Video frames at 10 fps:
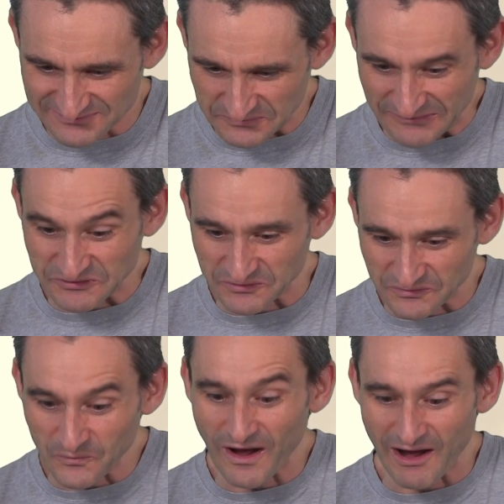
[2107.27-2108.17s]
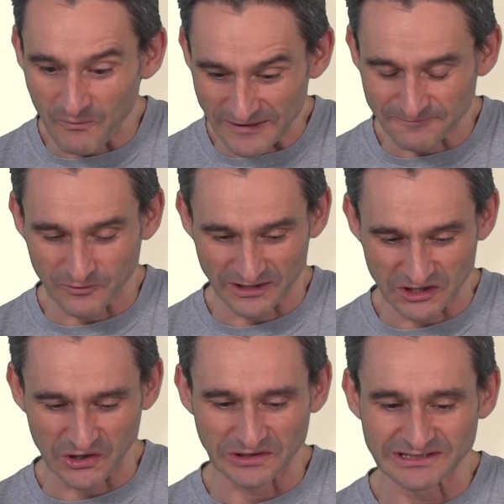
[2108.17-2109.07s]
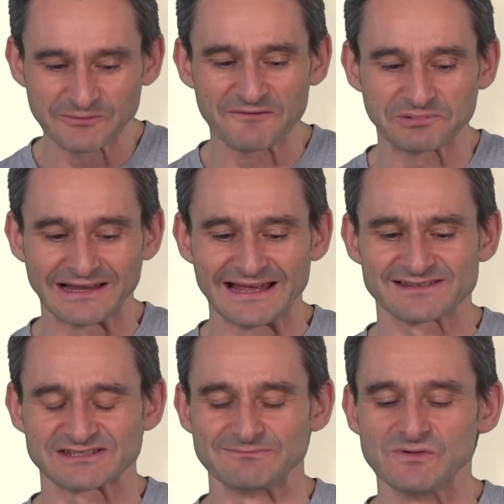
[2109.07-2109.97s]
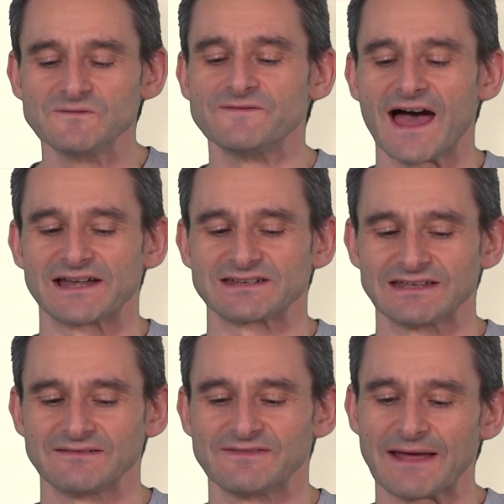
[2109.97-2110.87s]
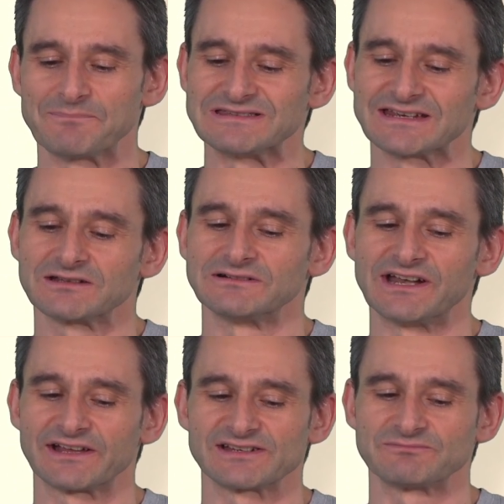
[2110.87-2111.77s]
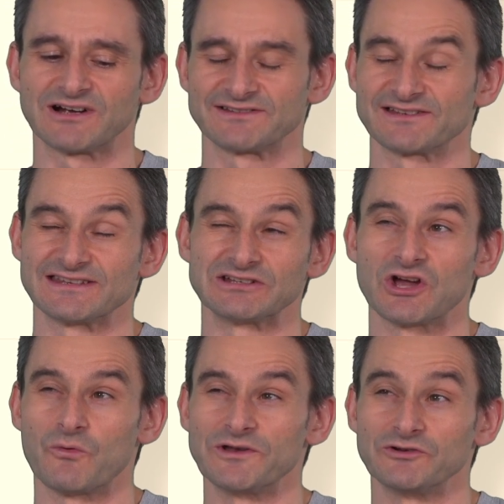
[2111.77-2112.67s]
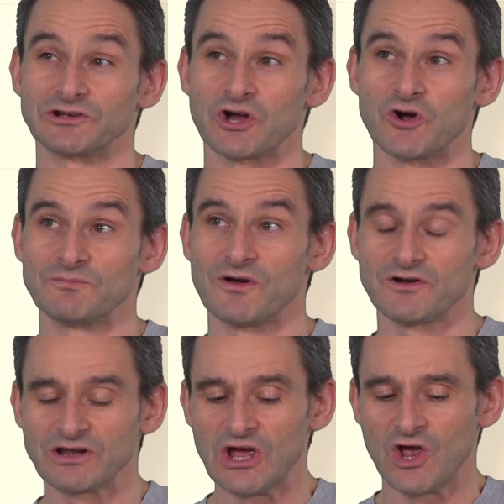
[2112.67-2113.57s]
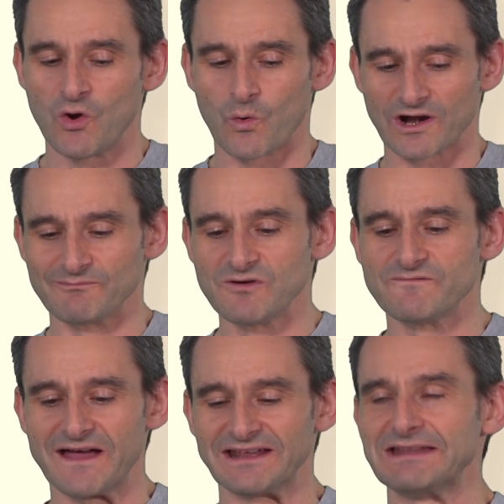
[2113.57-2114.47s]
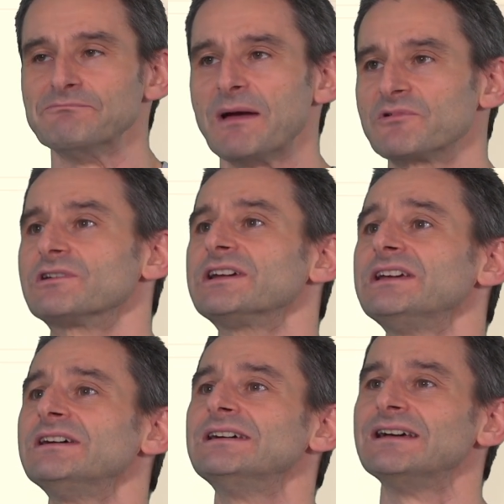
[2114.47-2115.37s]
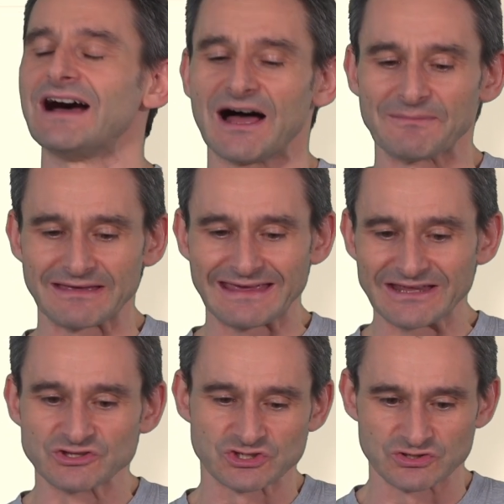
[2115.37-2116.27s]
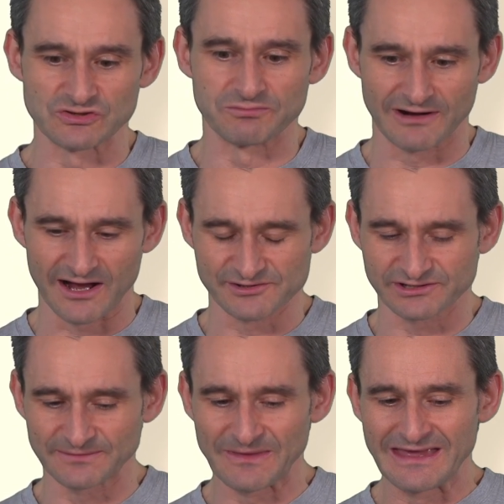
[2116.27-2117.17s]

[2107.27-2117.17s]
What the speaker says: We have to wait for it currently. We have plans to move that particular indexing process when you're in code mode. We're going to move that in memory into the browser.